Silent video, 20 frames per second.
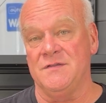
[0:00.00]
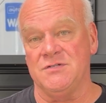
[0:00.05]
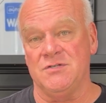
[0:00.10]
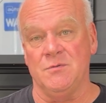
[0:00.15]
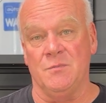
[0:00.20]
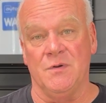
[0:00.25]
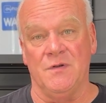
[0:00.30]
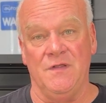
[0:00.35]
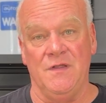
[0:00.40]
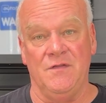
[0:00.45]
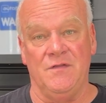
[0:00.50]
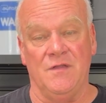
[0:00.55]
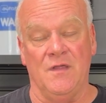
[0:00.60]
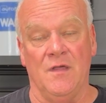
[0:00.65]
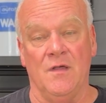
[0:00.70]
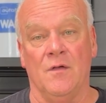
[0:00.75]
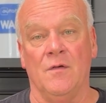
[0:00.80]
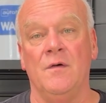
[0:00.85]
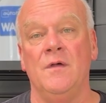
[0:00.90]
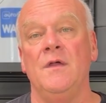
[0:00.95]

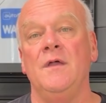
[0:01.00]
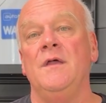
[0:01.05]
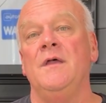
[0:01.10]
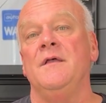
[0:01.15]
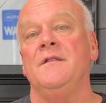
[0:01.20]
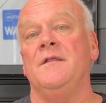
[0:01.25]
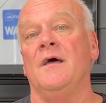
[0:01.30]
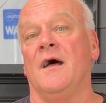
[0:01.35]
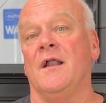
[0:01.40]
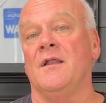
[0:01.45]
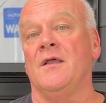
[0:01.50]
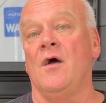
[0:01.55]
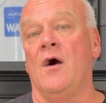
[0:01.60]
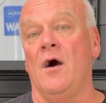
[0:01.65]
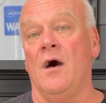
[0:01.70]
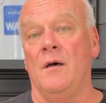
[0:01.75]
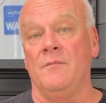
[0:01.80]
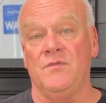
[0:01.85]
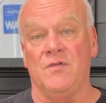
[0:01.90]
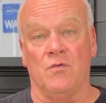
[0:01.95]

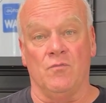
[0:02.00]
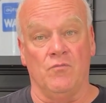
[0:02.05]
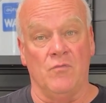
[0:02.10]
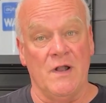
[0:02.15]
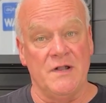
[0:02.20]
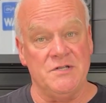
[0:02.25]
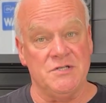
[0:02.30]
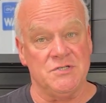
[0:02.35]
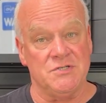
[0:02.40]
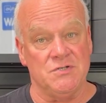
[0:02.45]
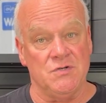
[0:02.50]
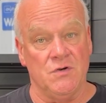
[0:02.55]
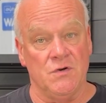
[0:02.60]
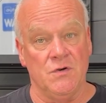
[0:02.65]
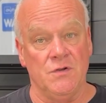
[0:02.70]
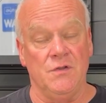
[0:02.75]
superdetail.com to register.